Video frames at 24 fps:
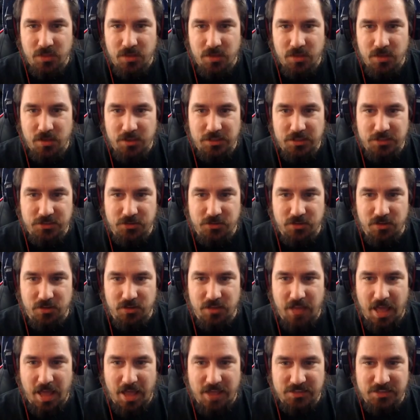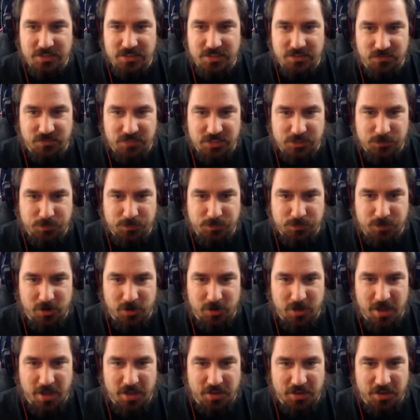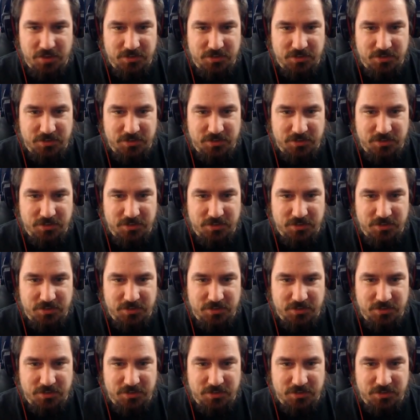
These are the last of the Spider-Men.